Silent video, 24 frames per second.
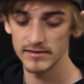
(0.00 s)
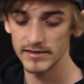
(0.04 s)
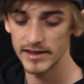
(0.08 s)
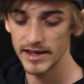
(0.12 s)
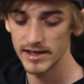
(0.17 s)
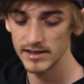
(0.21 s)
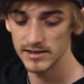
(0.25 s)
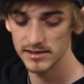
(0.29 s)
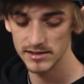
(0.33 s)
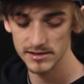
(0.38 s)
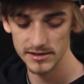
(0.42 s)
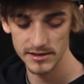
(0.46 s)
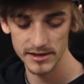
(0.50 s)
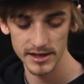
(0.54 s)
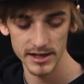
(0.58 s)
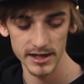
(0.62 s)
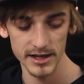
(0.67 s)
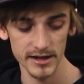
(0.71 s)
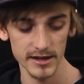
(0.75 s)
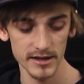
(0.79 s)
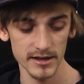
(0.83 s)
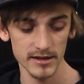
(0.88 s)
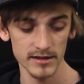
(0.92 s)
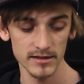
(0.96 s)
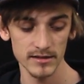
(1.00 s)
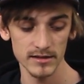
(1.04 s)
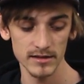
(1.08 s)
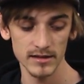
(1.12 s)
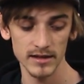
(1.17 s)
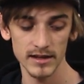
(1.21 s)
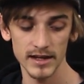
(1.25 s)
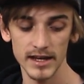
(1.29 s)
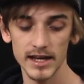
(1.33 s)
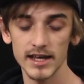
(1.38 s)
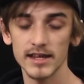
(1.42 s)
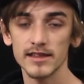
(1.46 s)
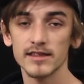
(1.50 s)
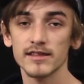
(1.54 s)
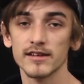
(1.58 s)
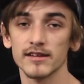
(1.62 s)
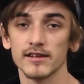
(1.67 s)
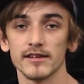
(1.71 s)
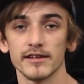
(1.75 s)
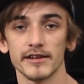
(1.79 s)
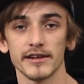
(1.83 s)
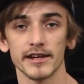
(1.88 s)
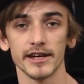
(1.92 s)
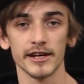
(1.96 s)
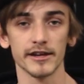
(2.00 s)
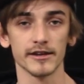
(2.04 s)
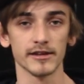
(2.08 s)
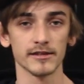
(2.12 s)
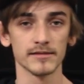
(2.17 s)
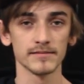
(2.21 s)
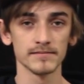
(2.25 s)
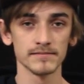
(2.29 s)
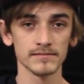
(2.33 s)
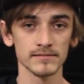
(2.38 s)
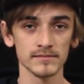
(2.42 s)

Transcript: Tensor here, and Thunder here.